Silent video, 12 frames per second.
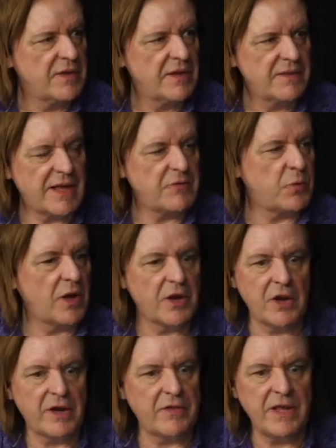Yeah, that's what a
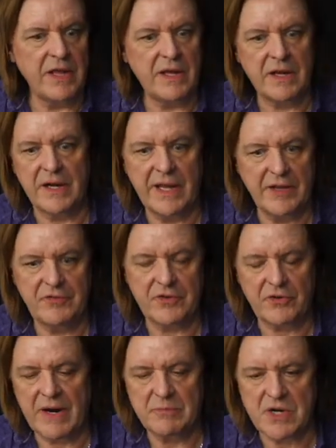lot of the kind of
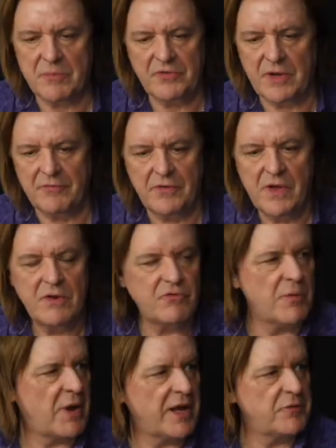Instagram drum stuff
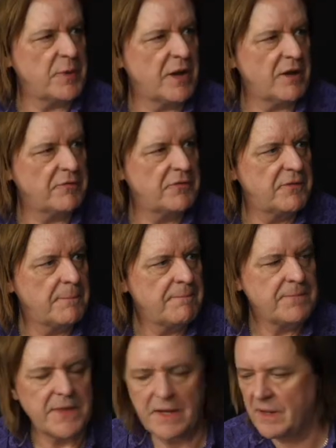reminds me of. Yeah,
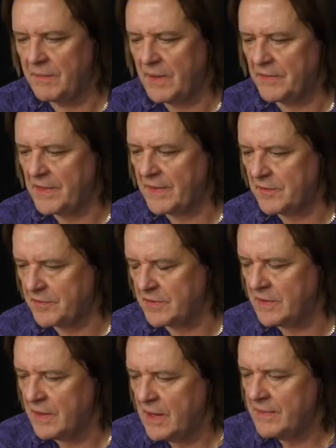uh, I think that's
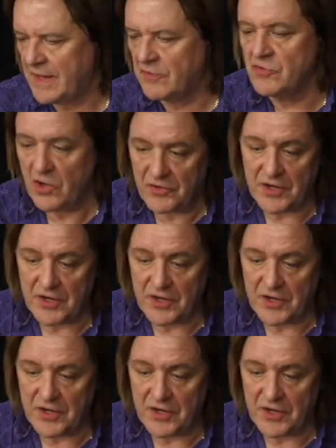that's not